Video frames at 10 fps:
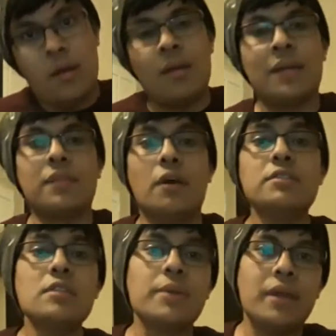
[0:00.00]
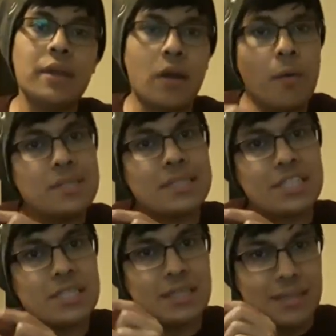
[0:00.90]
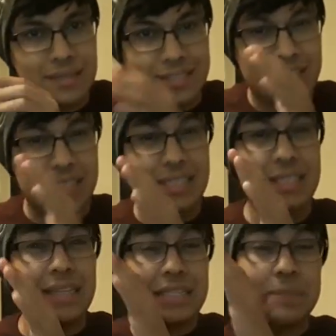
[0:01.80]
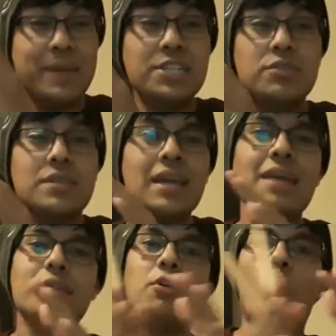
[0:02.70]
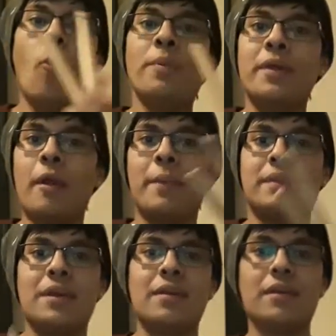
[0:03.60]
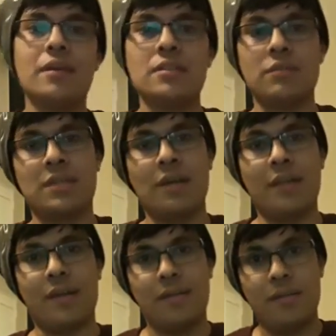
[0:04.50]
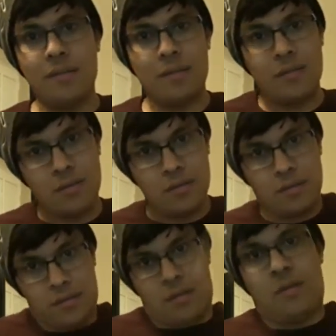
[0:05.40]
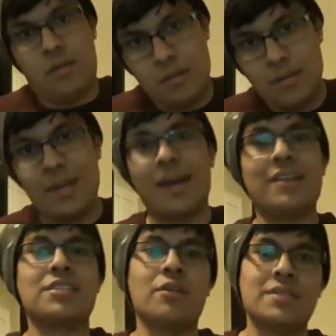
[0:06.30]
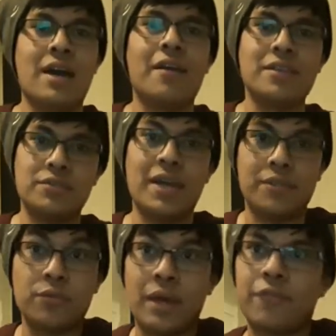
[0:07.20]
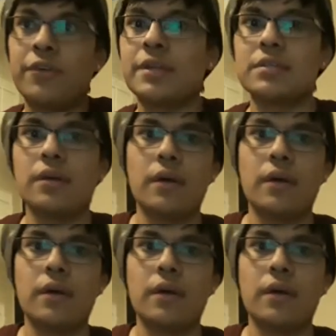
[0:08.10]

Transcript: Like the notes in the beginning are always just a smidge too tight, and then you open it up at the end. So it's kind of like it kind of slows down as you get through that phrase.